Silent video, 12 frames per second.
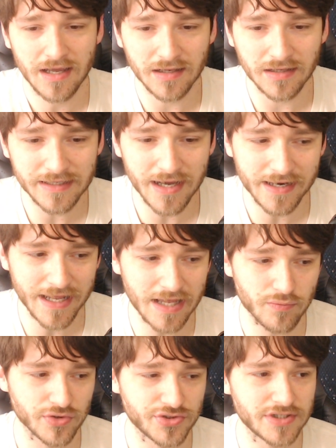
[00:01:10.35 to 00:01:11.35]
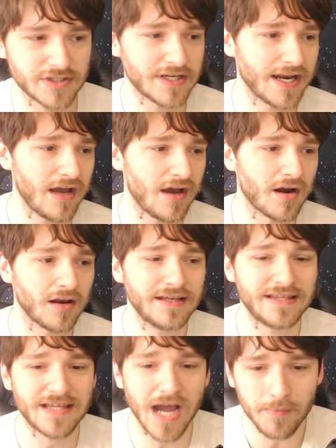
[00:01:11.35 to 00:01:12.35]
Leon Edwards just got utterly
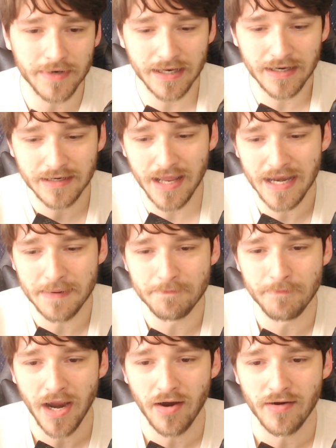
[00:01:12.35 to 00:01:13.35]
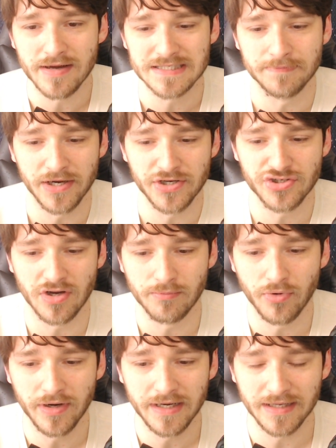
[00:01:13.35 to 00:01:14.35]
dominated and embarrassed by Sean Brady.